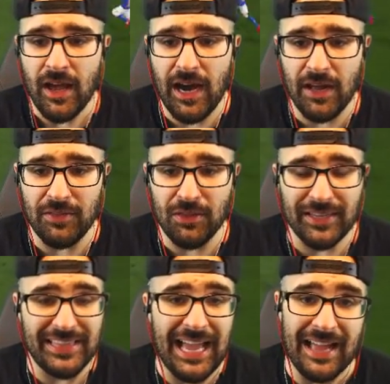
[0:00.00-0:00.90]
Uh, look
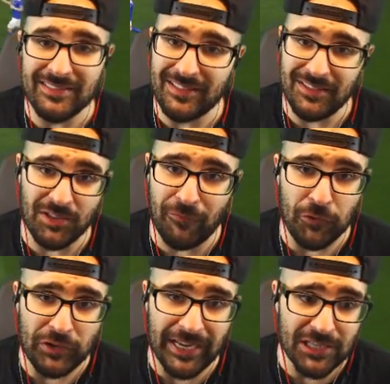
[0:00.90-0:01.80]
at that. If
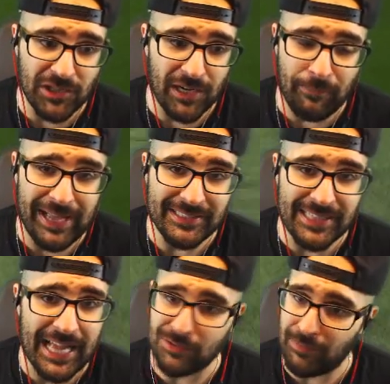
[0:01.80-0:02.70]
you think I try to pad
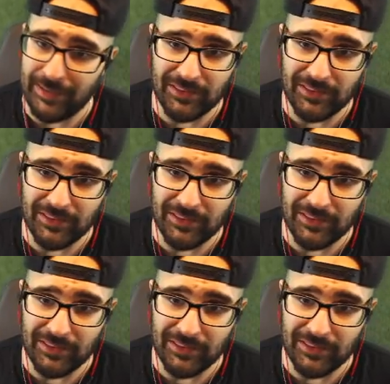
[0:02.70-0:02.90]
stats with him, I